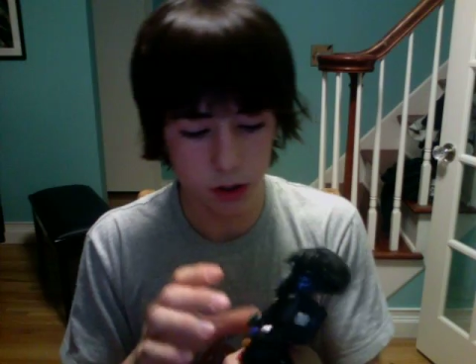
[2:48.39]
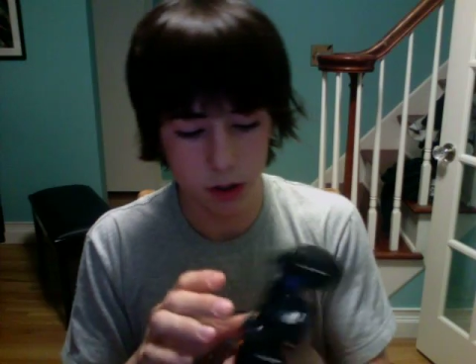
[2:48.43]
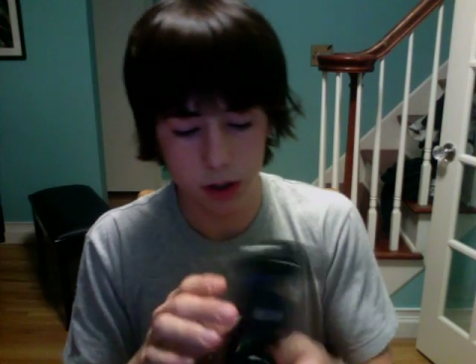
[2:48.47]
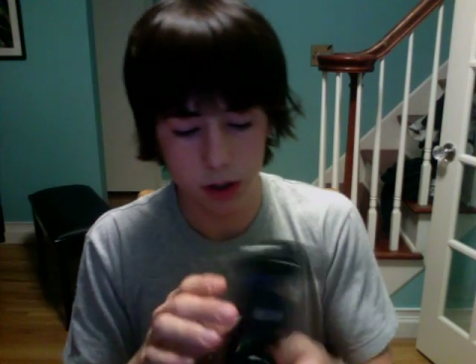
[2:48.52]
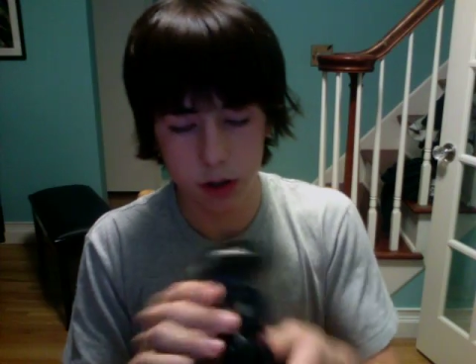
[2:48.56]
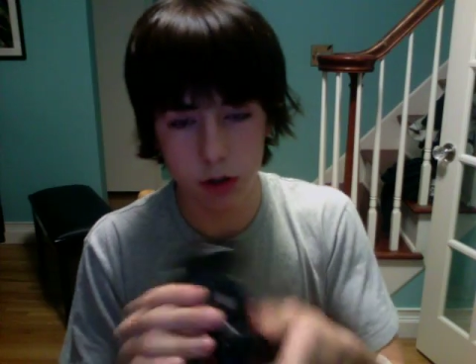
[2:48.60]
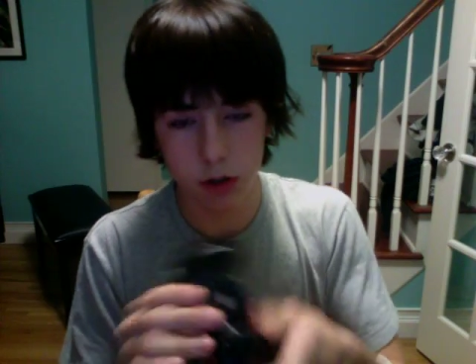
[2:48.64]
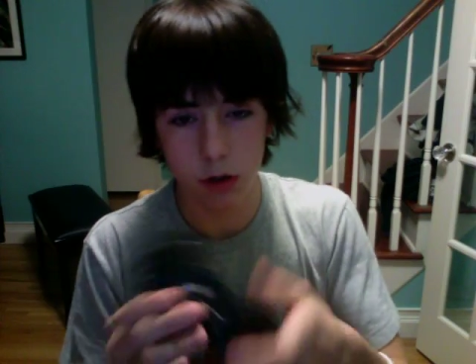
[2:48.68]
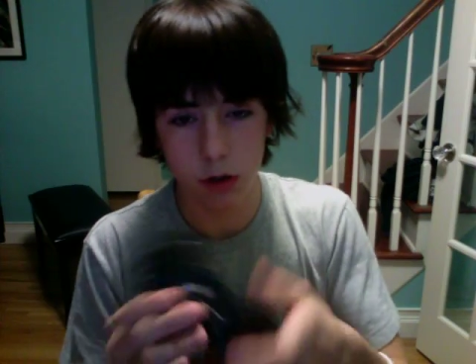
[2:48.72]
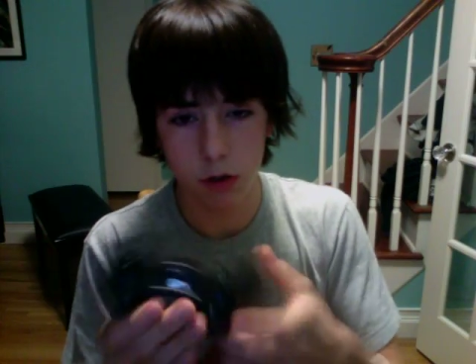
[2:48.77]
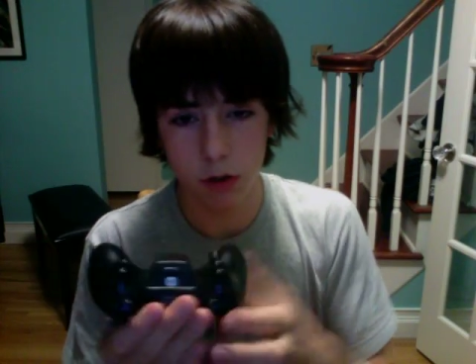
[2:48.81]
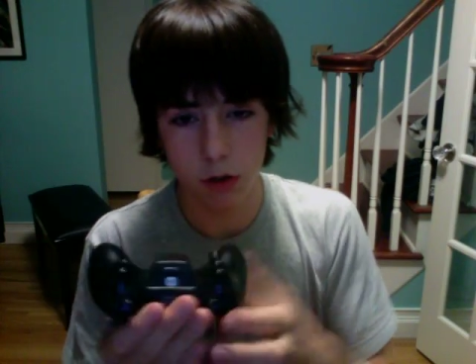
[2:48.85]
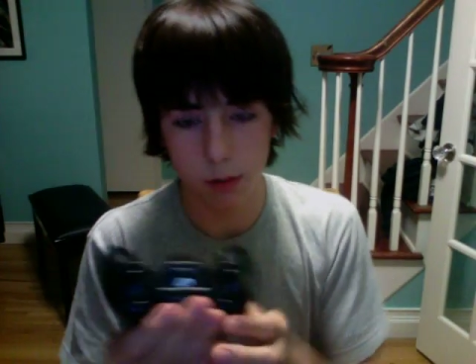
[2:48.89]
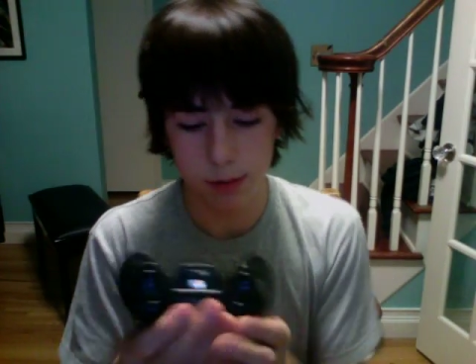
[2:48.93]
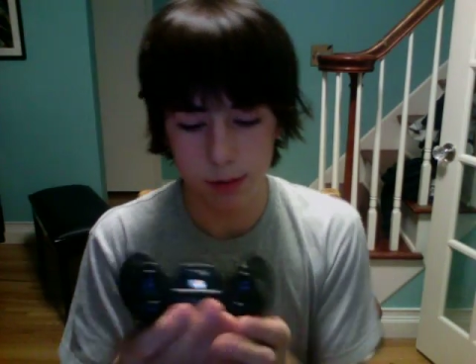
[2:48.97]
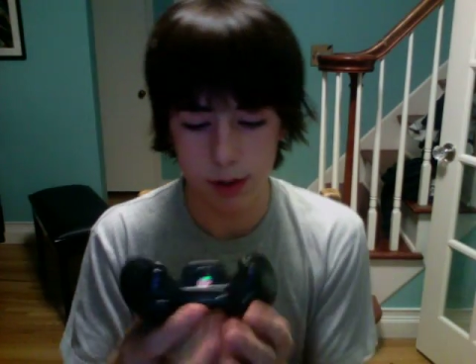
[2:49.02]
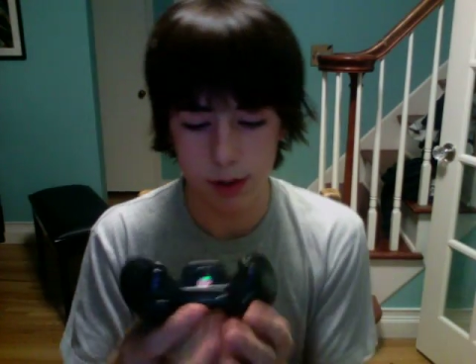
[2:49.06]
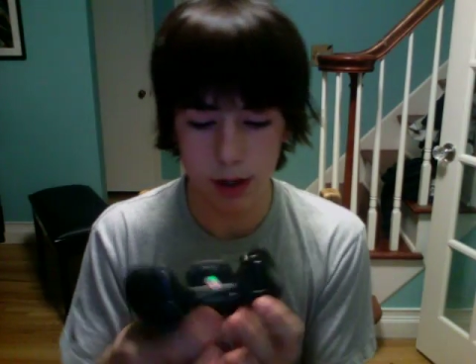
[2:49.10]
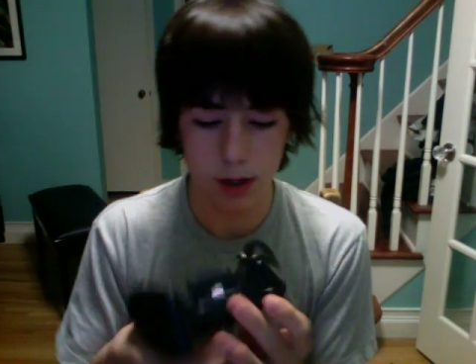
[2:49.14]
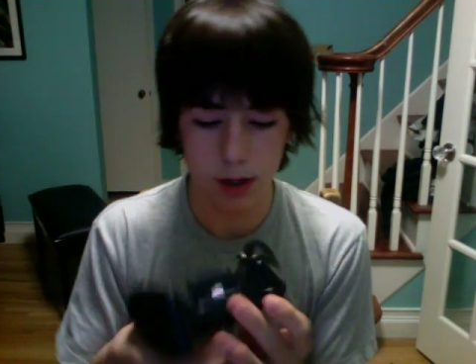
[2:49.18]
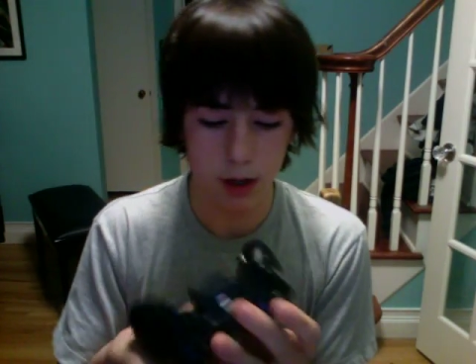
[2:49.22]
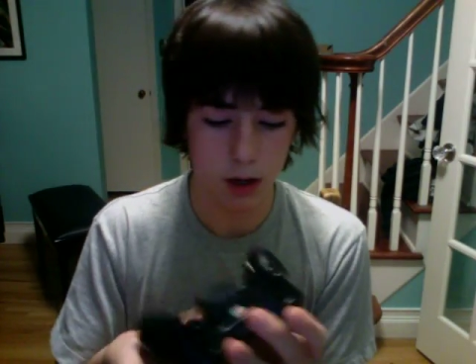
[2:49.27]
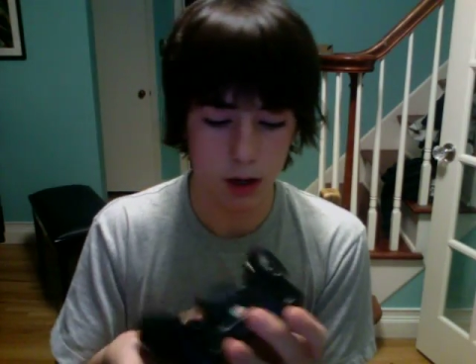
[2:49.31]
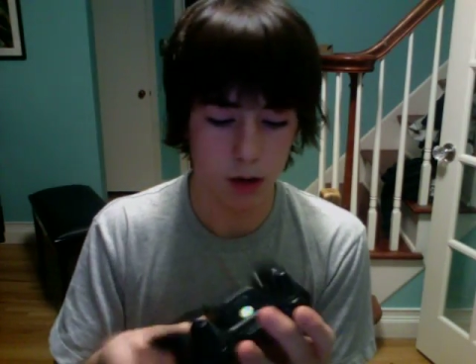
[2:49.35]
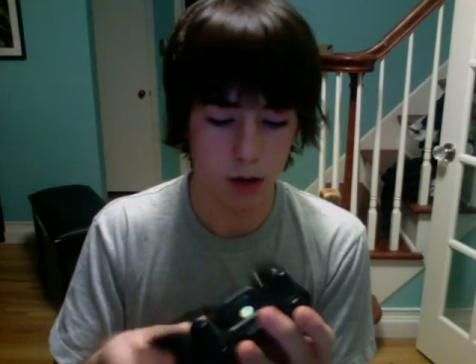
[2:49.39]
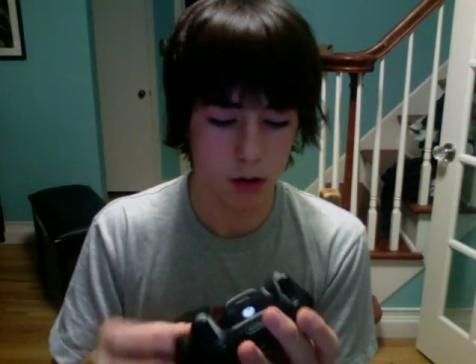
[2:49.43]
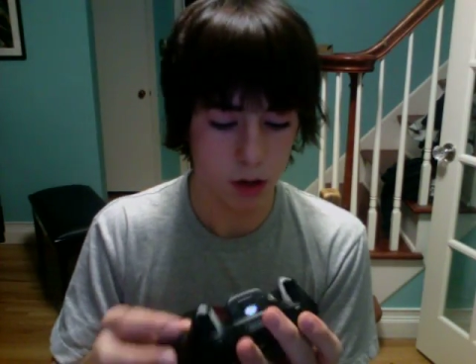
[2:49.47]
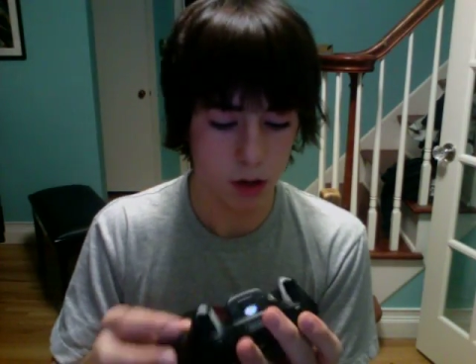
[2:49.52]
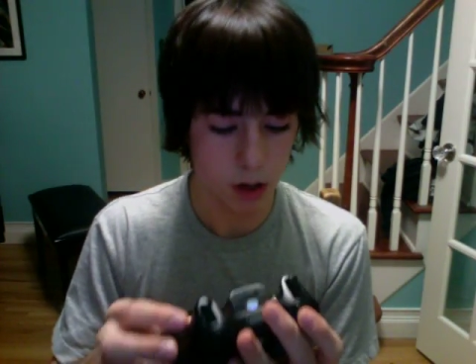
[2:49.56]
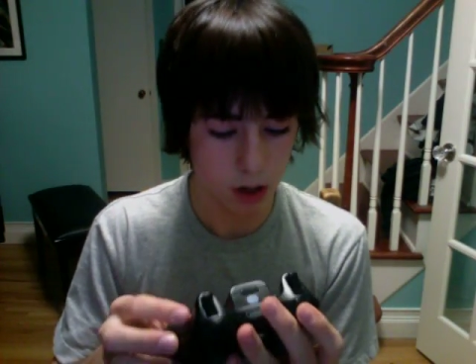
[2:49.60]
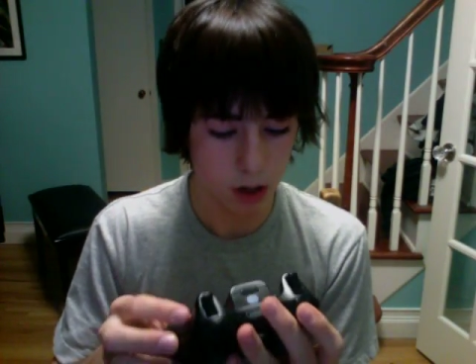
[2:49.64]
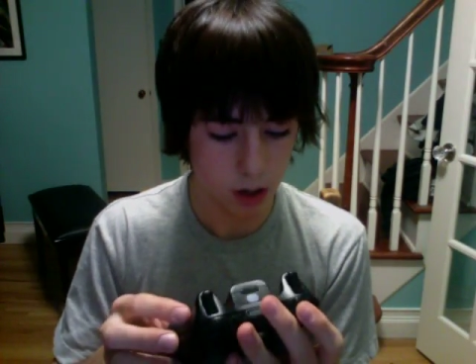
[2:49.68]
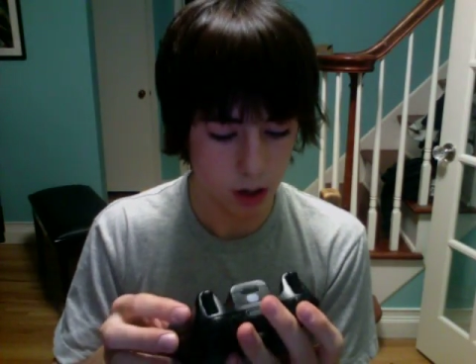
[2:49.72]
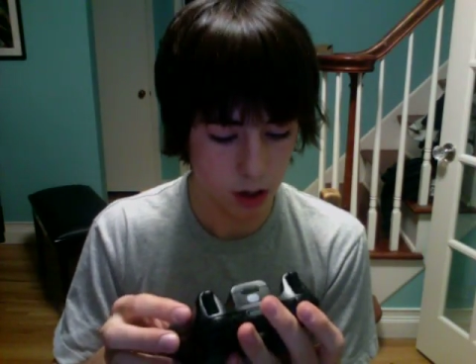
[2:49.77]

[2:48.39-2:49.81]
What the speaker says: controller upside down.